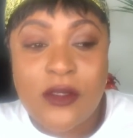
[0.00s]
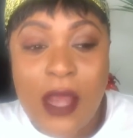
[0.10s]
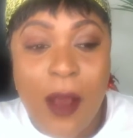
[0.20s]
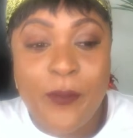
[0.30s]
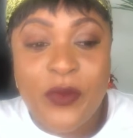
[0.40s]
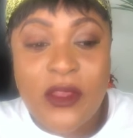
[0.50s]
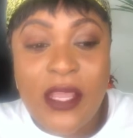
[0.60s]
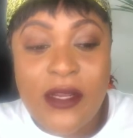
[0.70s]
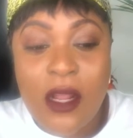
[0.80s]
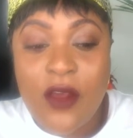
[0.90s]
$10
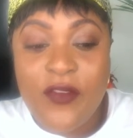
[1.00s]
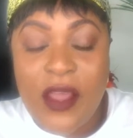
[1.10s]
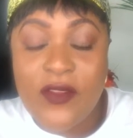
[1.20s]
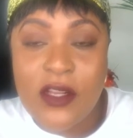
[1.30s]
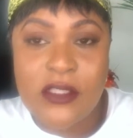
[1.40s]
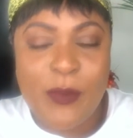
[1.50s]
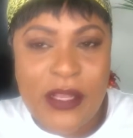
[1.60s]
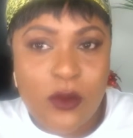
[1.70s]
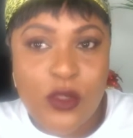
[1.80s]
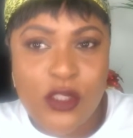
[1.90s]
$5
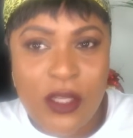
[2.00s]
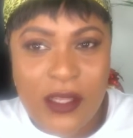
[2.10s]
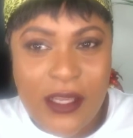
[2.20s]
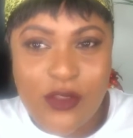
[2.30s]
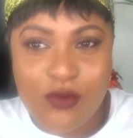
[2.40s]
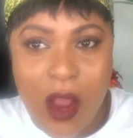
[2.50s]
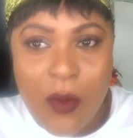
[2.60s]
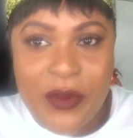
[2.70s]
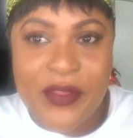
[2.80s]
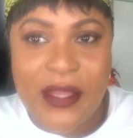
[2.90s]
belt, which nothing is
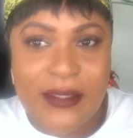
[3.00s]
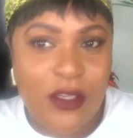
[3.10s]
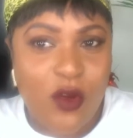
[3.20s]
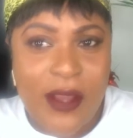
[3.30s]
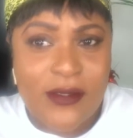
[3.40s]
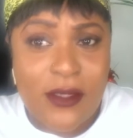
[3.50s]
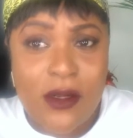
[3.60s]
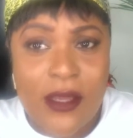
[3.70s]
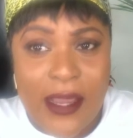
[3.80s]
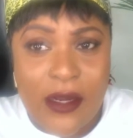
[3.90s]
wrong with that. I
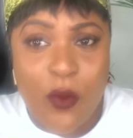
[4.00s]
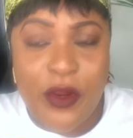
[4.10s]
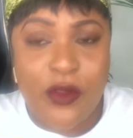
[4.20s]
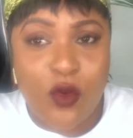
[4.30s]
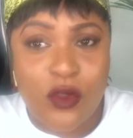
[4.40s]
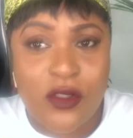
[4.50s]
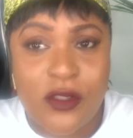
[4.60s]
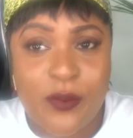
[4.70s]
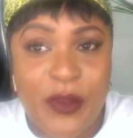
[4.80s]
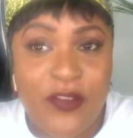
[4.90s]
still kind of wear those to
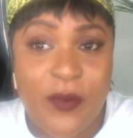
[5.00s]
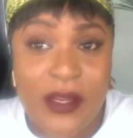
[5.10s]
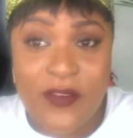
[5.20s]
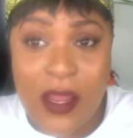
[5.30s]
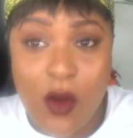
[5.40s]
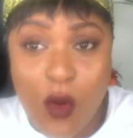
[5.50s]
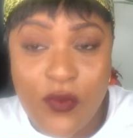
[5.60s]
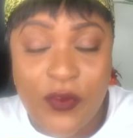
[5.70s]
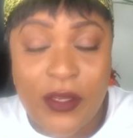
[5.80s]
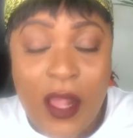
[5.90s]
spiff up an
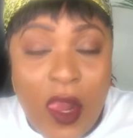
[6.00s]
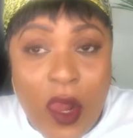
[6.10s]
outfit.